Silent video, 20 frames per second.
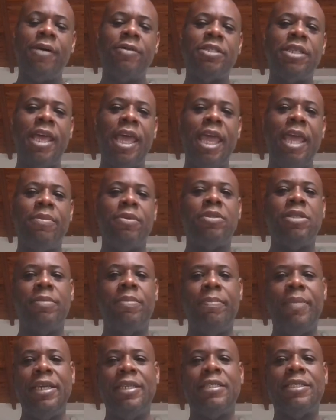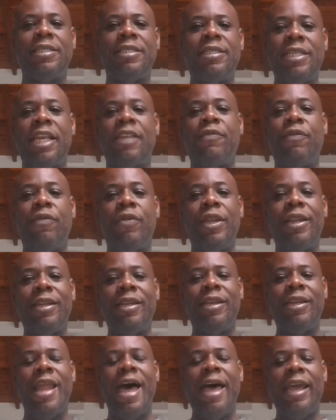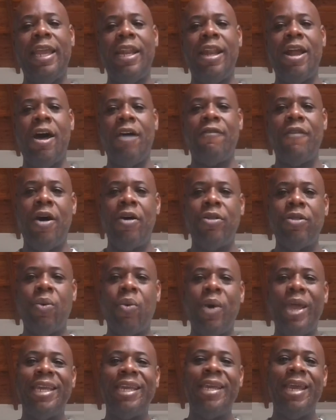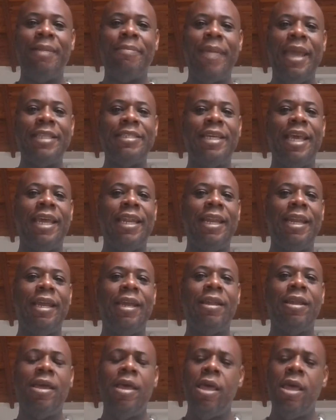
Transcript: I was able to be successful in knocking off all the weight and maintaining it.